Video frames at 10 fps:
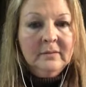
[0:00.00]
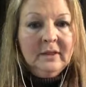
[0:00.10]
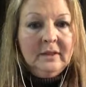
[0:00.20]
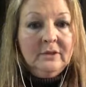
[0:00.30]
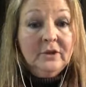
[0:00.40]

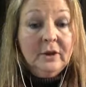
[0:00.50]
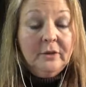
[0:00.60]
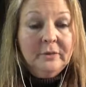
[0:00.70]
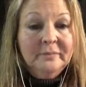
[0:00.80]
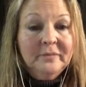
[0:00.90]
So,
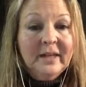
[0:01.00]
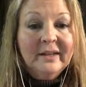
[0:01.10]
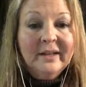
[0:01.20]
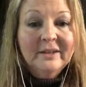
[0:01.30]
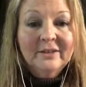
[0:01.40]
I'd
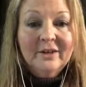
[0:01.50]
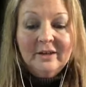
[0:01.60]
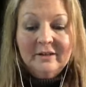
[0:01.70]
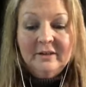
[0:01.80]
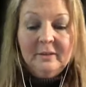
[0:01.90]
like to talk a
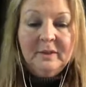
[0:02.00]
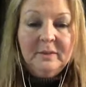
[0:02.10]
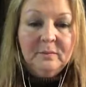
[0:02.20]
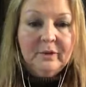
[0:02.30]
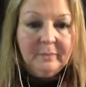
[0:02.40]
little bit
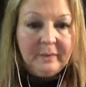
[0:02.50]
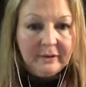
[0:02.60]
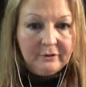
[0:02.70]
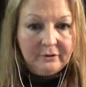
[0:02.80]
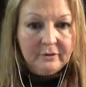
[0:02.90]
more about
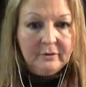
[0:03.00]
truth.